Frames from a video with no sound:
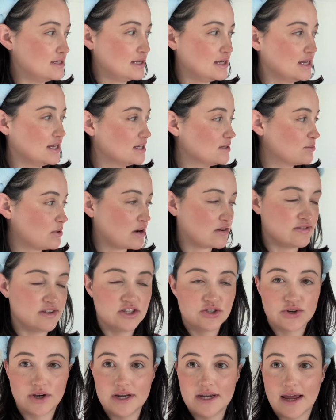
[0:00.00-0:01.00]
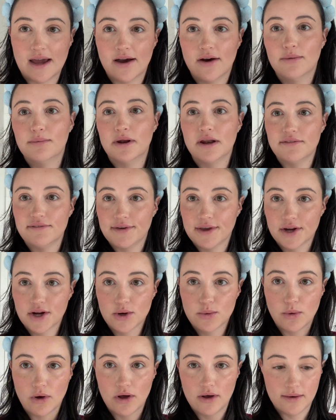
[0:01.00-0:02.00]
eating his breakfast right now, but I
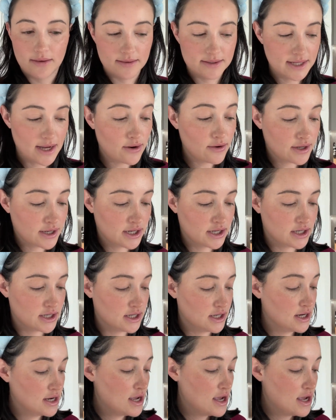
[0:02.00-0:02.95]
figured while I was out here,